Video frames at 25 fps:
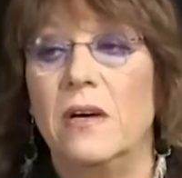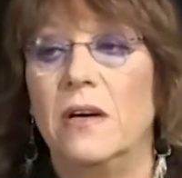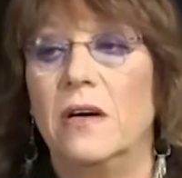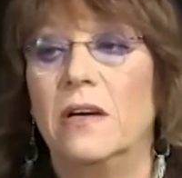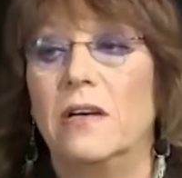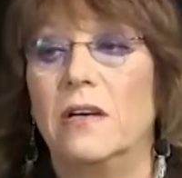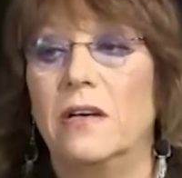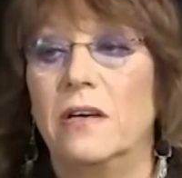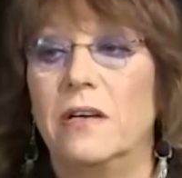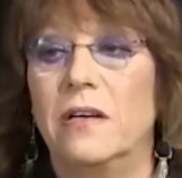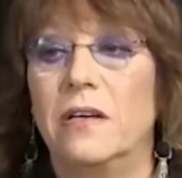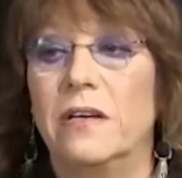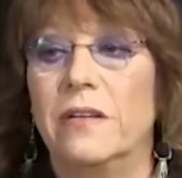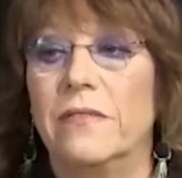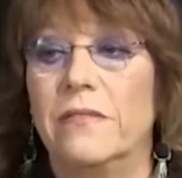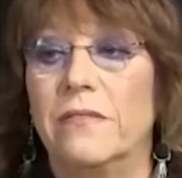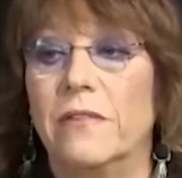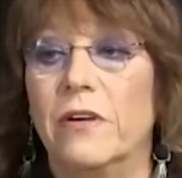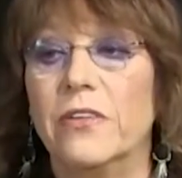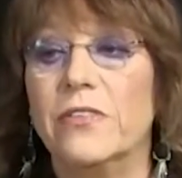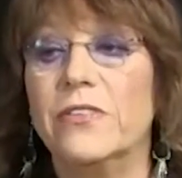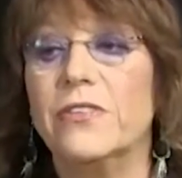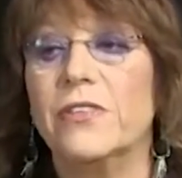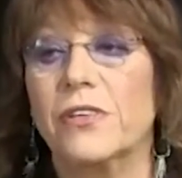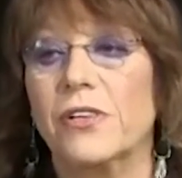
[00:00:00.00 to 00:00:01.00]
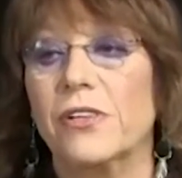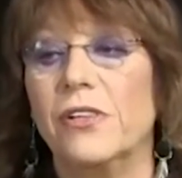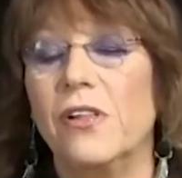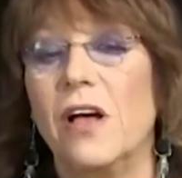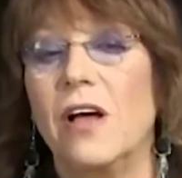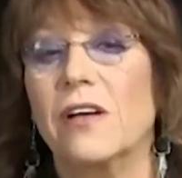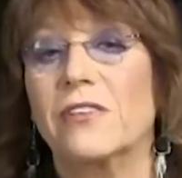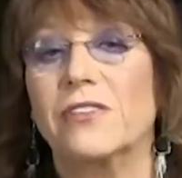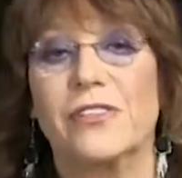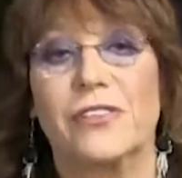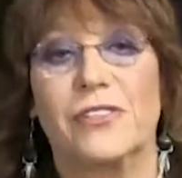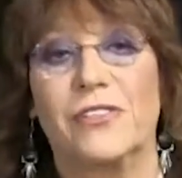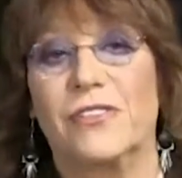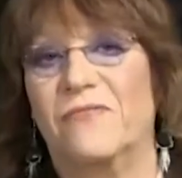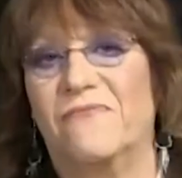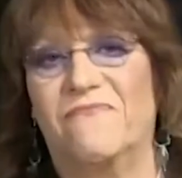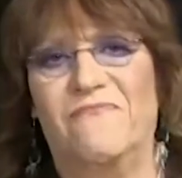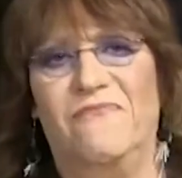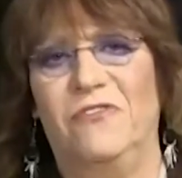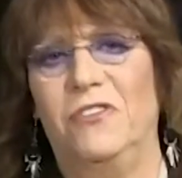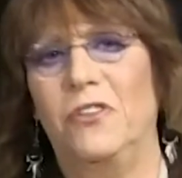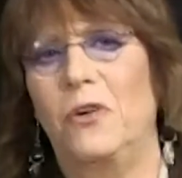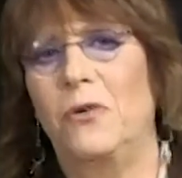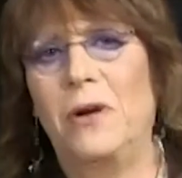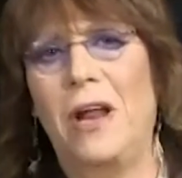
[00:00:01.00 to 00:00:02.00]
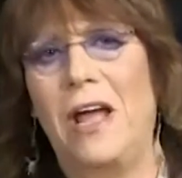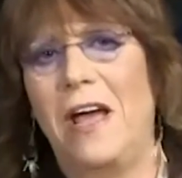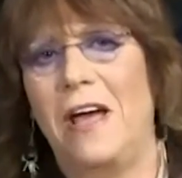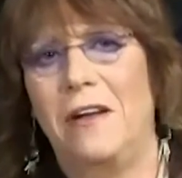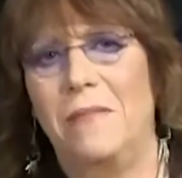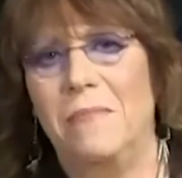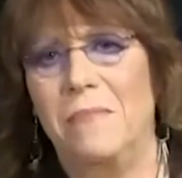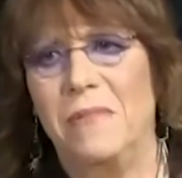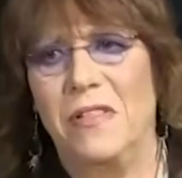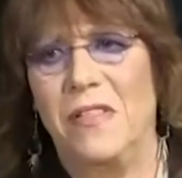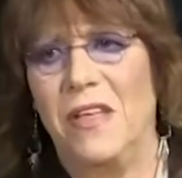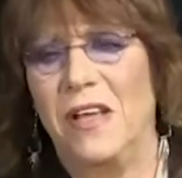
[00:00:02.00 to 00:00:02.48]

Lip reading: Under the Clock just flowed out of me,